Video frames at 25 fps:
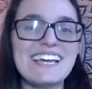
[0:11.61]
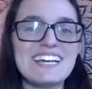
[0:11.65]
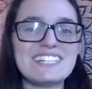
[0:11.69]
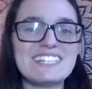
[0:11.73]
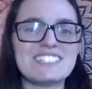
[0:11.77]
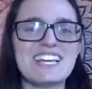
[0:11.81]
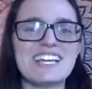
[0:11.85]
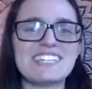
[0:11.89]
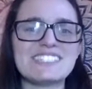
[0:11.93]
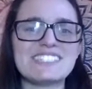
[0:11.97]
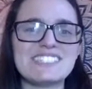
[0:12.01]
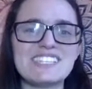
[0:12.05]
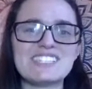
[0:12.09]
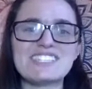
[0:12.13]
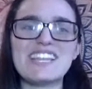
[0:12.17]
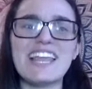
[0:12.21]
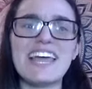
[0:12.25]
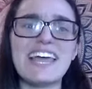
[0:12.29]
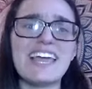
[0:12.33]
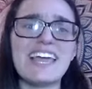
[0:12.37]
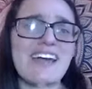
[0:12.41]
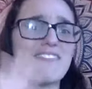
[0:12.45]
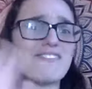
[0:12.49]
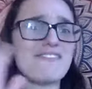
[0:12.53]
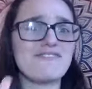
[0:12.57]
She has
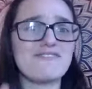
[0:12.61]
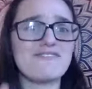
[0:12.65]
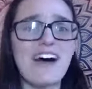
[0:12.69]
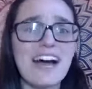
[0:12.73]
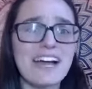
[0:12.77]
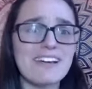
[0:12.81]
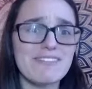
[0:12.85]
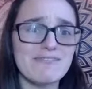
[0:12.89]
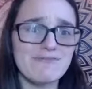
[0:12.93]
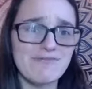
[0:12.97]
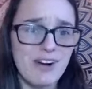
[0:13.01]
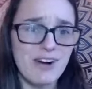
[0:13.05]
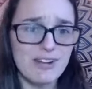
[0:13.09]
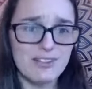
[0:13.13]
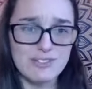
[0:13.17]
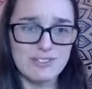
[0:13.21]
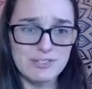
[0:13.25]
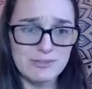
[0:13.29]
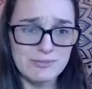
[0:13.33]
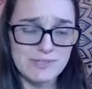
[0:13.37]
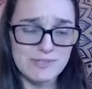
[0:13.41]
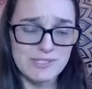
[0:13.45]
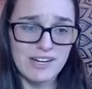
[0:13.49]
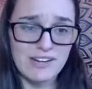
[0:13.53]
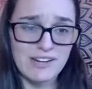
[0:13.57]
like 5
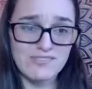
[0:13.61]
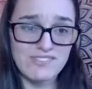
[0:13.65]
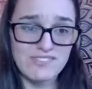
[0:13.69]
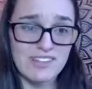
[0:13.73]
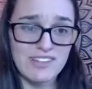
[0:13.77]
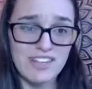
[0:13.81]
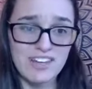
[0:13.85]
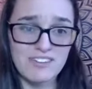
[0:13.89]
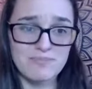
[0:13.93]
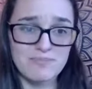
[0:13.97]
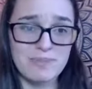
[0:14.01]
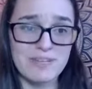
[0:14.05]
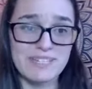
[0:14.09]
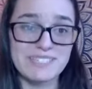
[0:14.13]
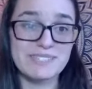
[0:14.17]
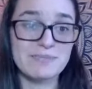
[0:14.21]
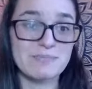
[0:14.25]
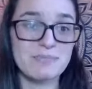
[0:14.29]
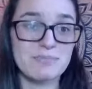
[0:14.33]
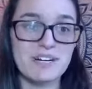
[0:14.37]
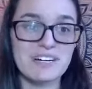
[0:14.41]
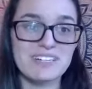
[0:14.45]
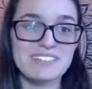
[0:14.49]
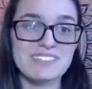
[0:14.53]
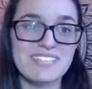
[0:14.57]
volumes of the Love Based
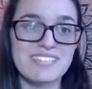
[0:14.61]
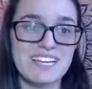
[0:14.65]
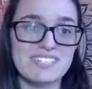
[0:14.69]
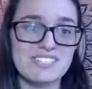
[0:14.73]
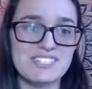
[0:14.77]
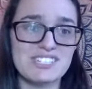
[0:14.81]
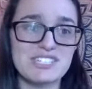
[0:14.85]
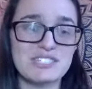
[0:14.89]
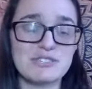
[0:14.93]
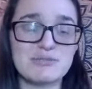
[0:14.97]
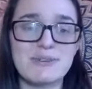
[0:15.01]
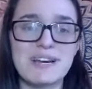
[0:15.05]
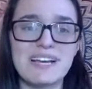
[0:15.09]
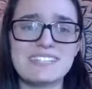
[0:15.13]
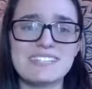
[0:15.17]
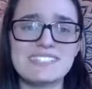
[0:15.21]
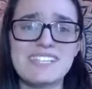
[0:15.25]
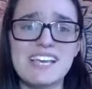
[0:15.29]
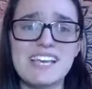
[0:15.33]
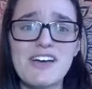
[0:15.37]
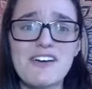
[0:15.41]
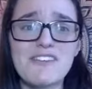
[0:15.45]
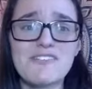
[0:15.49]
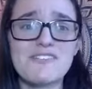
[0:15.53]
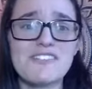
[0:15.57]
books, and she writes
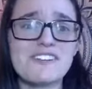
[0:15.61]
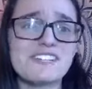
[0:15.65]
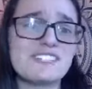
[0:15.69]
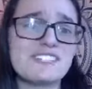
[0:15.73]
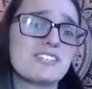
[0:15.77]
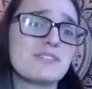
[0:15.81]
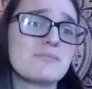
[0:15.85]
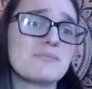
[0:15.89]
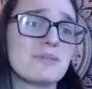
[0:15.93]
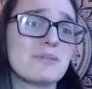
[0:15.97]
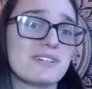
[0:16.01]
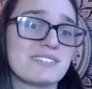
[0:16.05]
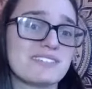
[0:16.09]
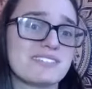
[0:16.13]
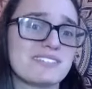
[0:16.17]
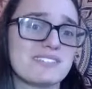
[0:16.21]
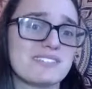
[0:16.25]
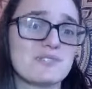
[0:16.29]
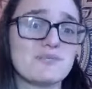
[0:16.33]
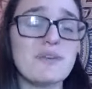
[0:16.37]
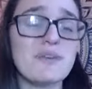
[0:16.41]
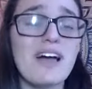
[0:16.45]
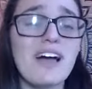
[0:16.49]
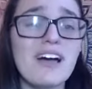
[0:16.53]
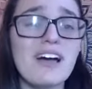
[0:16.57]
fiction books as
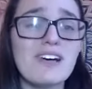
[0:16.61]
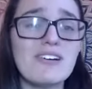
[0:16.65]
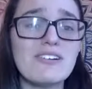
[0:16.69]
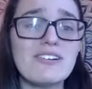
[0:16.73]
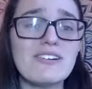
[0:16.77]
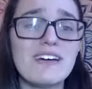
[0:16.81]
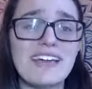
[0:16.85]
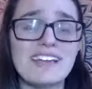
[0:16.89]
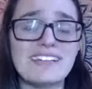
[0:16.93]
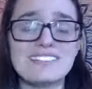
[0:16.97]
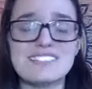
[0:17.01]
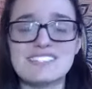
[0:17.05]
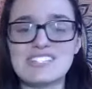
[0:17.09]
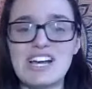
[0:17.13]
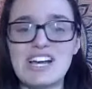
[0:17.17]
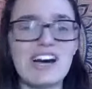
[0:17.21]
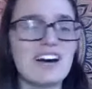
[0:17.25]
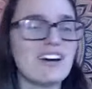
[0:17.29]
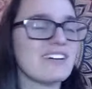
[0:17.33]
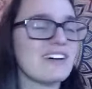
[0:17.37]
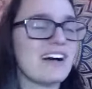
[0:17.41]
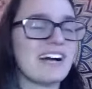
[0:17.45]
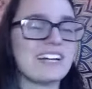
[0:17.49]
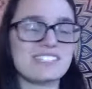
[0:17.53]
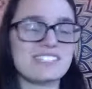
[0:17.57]
well. And
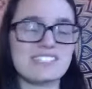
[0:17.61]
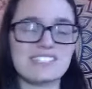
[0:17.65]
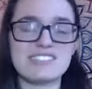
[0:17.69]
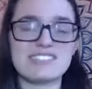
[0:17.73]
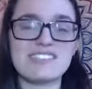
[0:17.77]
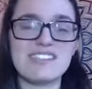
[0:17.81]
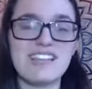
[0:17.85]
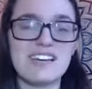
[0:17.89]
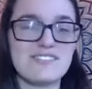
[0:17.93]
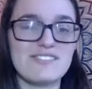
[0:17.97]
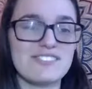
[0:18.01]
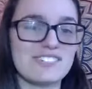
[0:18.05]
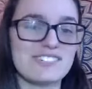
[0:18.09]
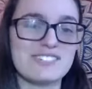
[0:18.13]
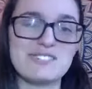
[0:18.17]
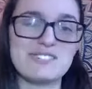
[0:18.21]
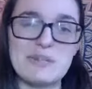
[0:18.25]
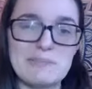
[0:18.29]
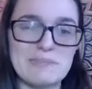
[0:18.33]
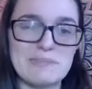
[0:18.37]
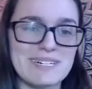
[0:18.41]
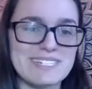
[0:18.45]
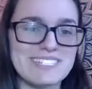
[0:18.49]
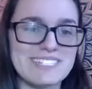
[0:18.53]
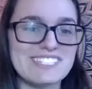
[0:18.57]
I just love her so
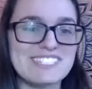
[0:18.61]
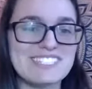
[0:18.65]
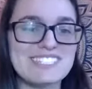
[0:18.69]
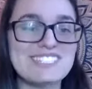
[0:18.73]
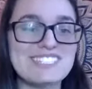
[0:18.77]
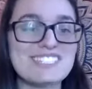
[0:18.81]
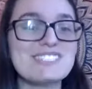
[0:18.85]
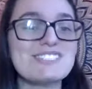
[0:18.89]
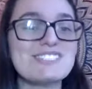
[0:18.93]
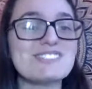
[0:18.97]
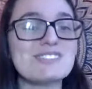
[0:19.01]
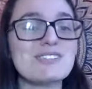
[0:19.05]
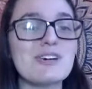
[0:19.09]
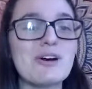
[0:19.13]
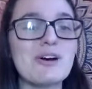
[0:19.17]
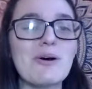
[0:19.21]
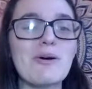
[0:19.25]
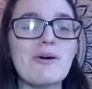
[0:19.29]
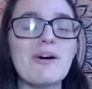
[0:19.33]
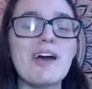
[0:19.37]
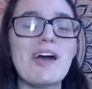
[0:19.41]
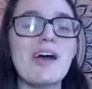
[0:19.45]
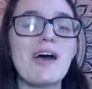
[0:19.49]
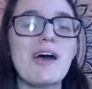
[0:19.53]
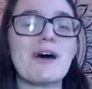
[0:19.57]
much. And she's so
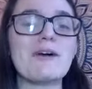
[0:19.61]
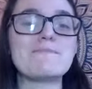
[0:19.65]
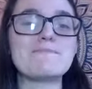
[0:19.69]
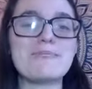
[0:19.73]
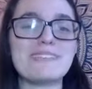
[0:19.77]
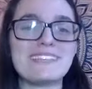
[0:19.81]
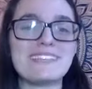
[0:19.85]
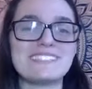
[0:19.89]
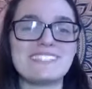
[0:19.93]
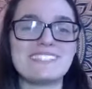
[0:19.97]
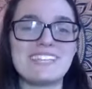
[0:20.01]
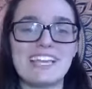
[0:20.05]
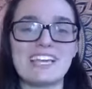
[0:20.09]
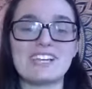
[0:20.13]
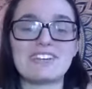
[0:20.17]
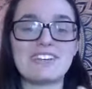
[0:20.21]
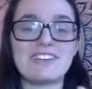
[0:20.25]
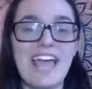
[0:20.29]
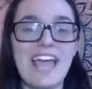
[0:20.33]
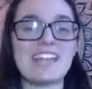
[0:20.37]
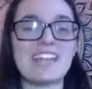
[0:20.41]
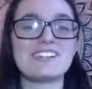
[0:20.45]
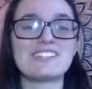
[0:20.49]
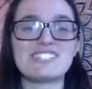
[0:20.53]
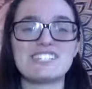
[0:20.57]
amazing, and her
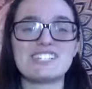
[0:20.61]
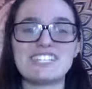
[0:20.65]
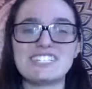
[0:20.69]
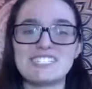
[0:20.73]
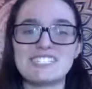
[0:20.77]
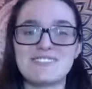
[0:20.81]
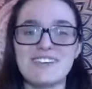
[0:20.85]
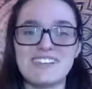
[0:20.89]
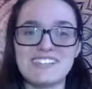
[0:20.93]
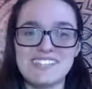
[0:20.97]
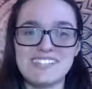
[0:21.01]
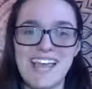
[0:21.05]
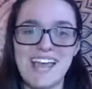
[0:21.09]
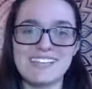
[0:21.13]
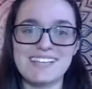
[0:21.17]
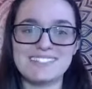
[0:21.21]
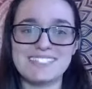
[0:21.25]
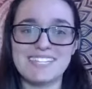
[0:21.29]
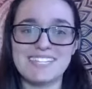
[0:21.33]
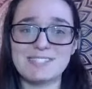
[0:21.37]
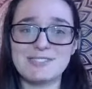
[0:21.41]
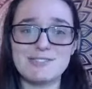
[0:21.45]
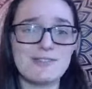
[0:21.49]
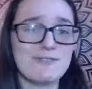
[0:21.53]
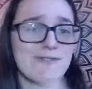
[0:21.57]
energy is fantastic.
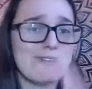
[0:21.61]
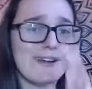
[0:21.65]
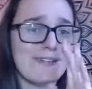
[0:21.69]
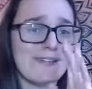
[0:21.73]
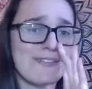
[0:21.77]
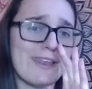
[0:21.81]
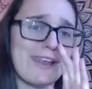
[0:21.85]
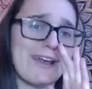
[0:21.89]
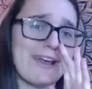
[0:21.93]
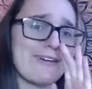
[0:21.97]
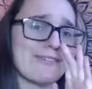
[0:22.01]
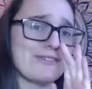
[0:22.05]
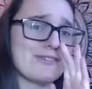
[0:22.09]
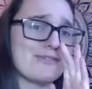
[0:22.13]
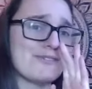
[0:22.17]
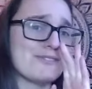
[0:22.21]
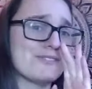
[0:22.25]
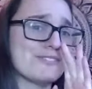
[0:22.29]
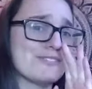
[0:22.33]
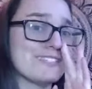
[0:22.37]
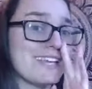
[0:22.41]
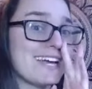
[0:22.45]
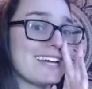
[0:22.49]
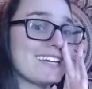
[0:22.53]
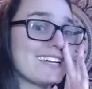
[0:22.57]
And you'll find that out in a few
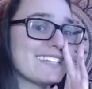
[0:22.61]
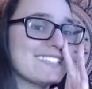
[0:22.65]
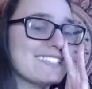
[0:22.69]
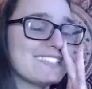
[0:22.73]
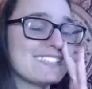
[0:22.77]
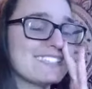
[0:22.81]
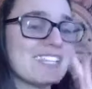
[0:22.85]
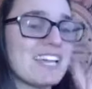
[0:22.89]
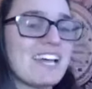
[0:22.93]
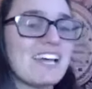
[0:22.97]
seconds.